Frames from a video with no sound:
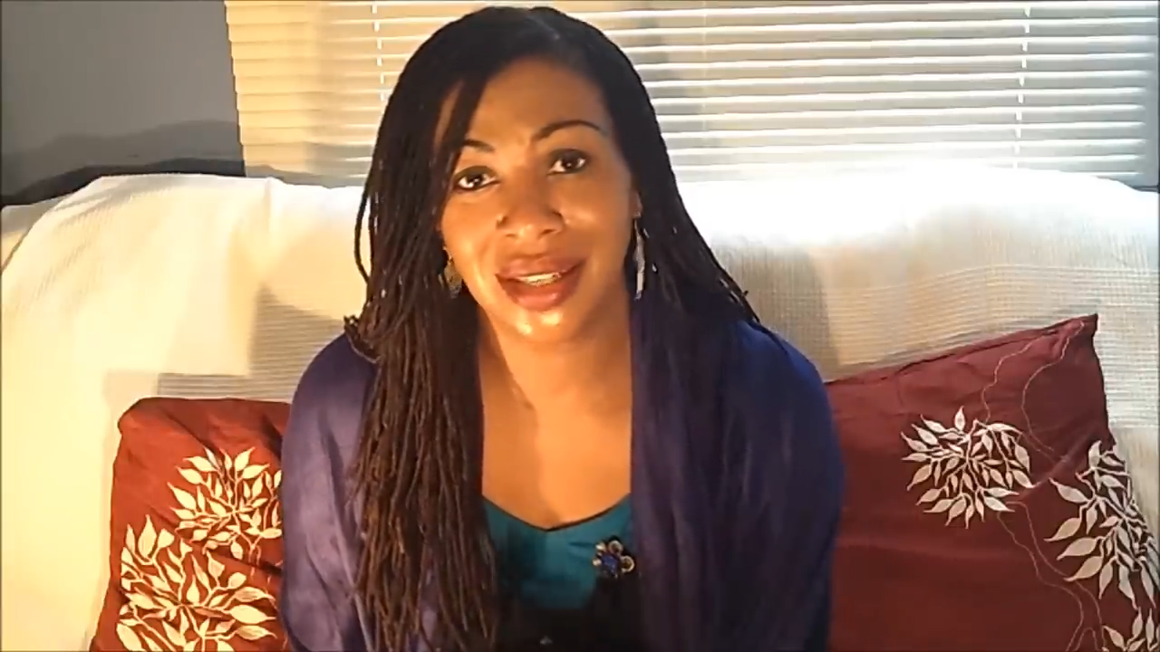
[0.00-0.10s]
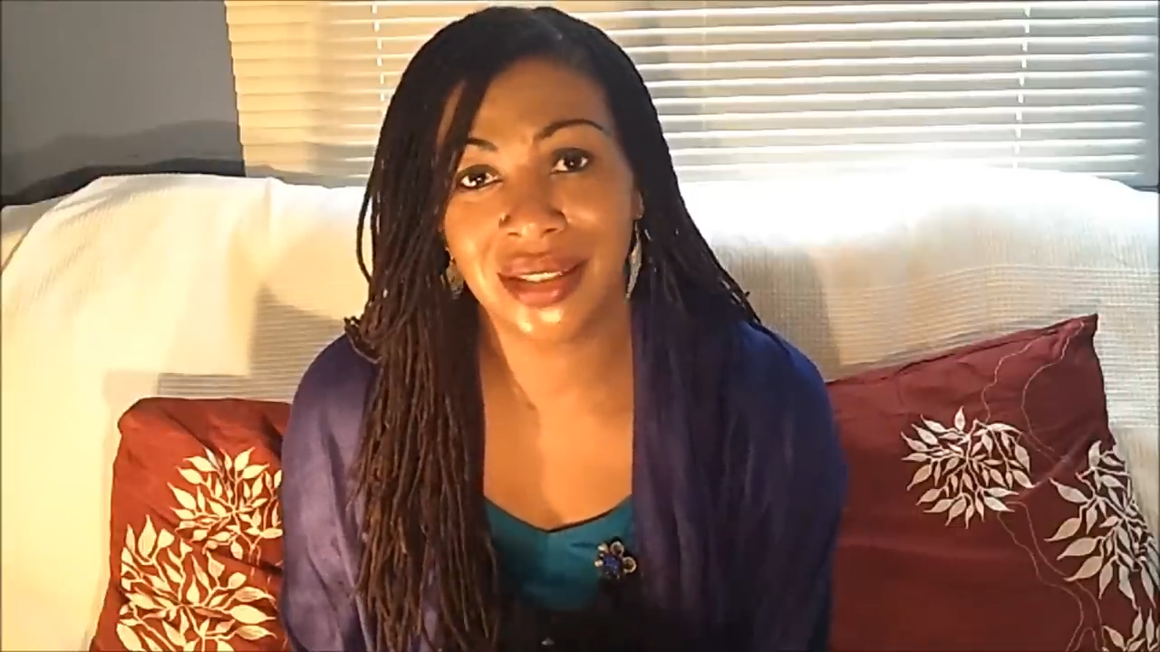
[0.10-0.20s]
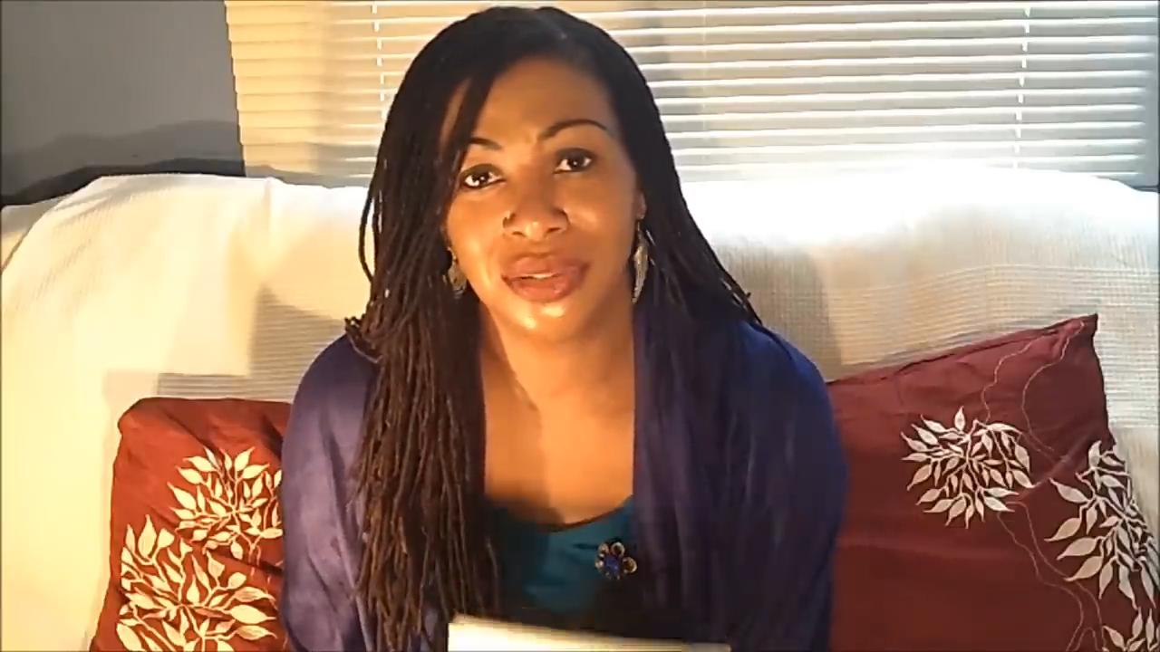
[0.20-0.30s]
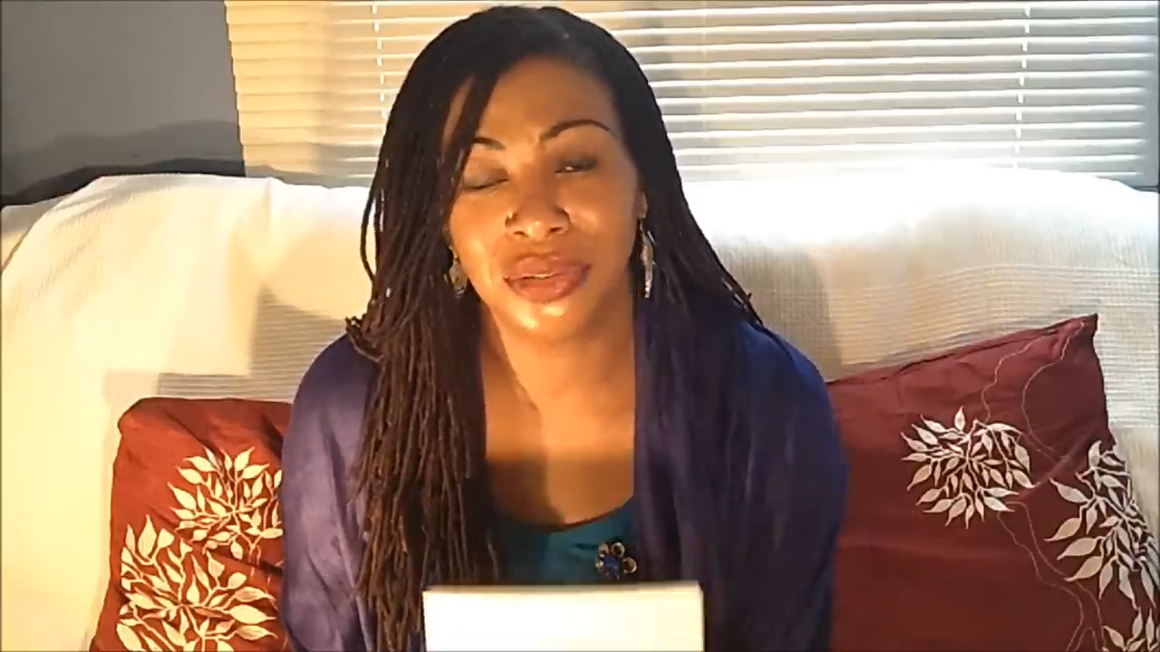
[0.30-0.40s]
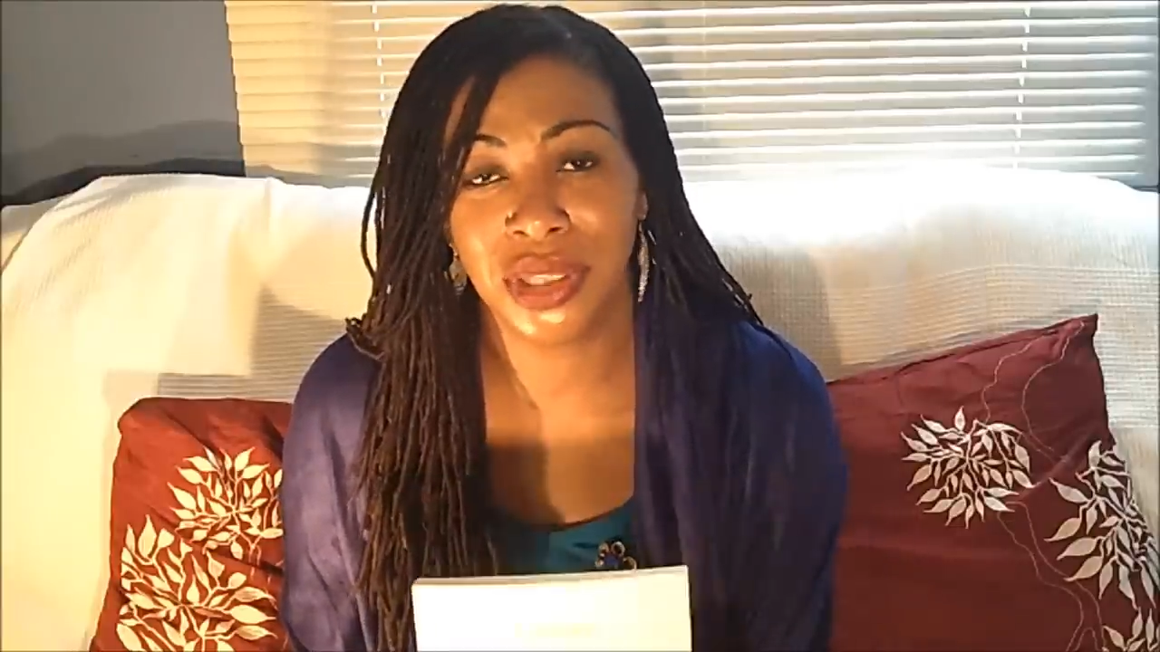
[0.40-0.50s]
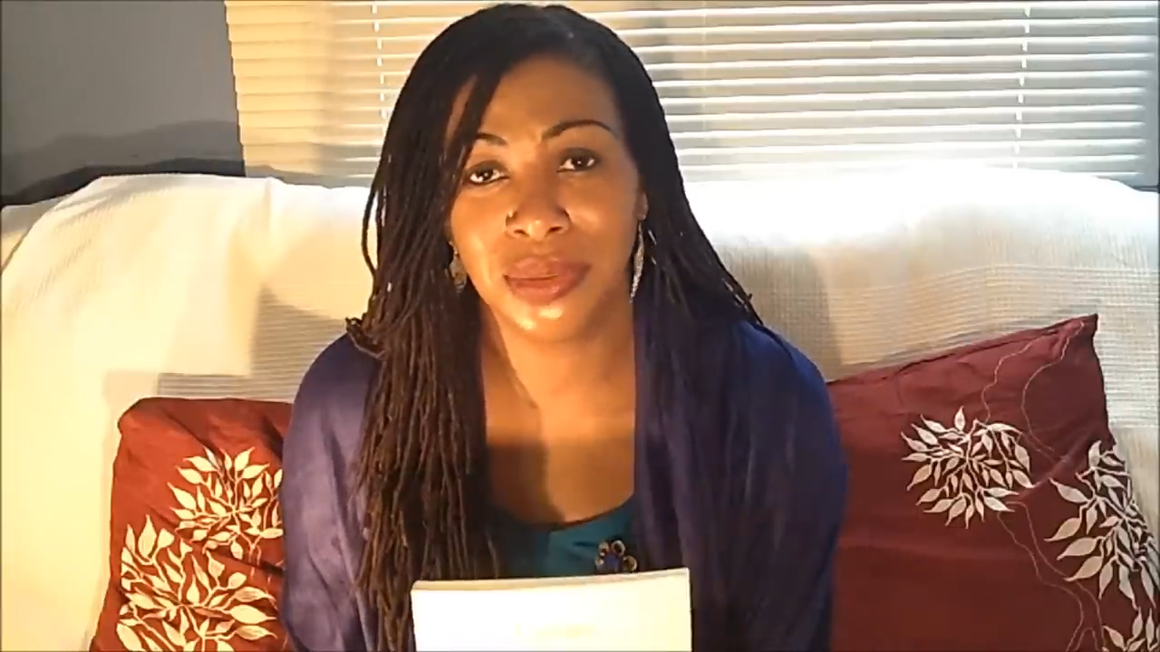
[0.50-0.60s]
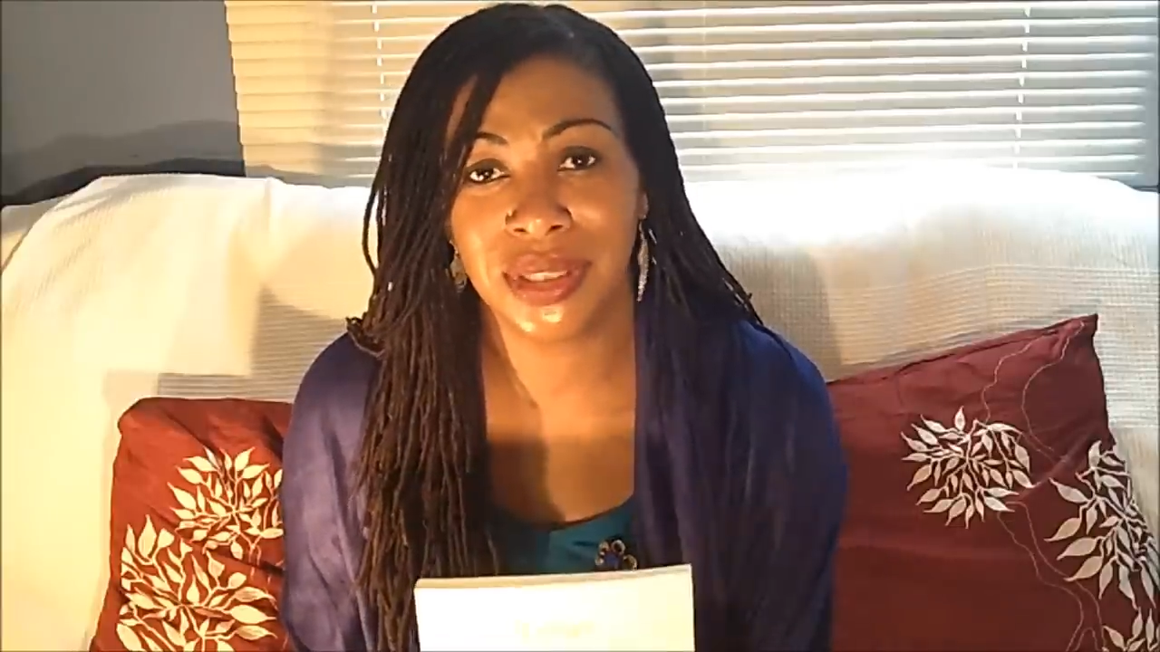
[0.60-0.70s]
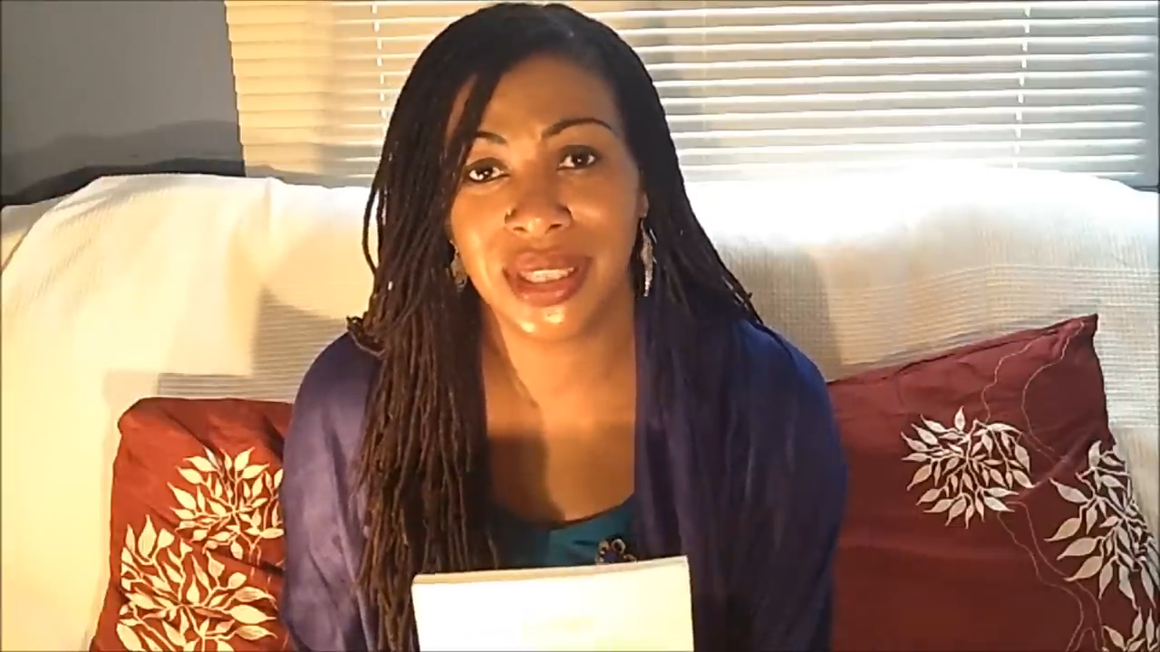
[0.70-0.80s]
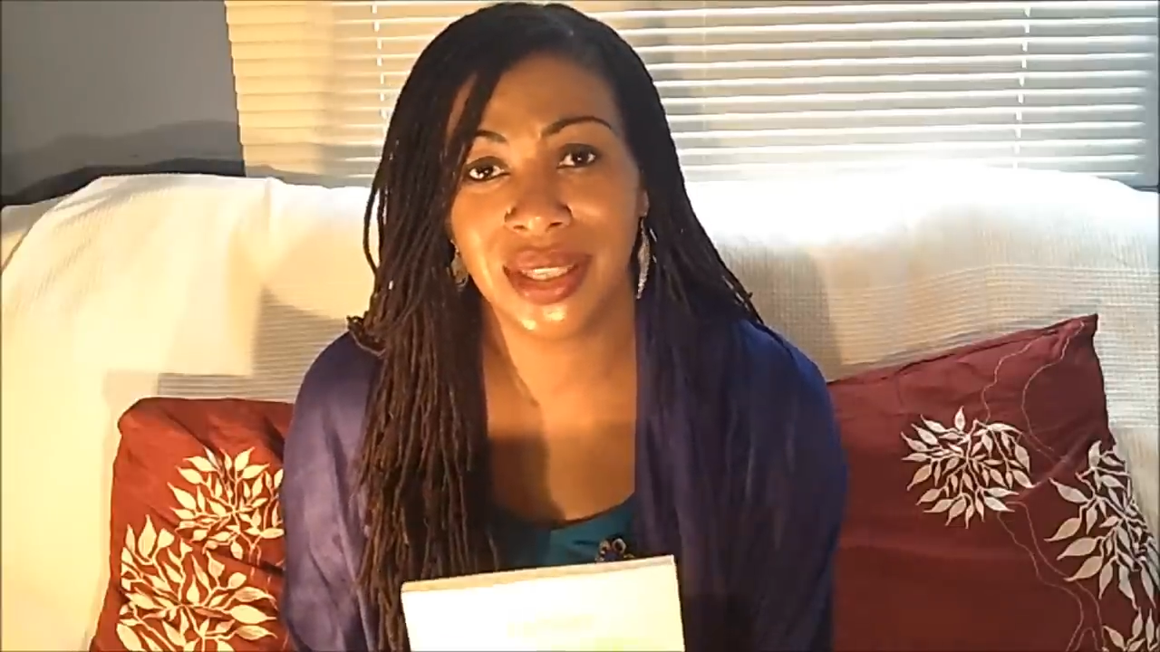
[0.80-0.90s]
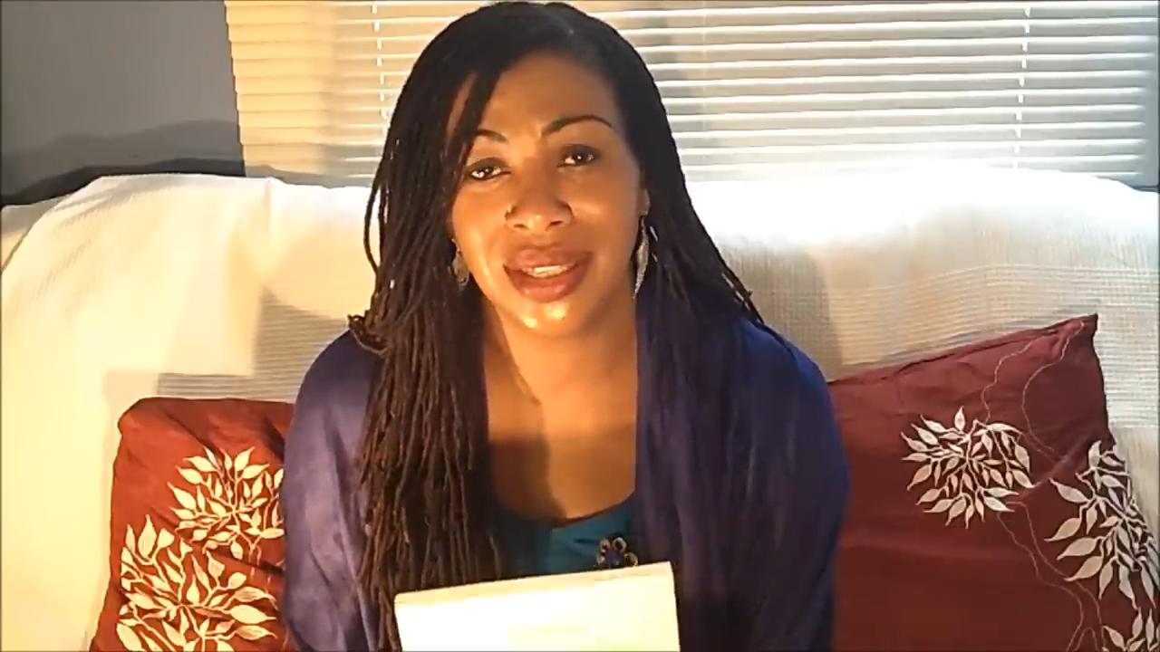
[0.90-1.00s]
kind of frequency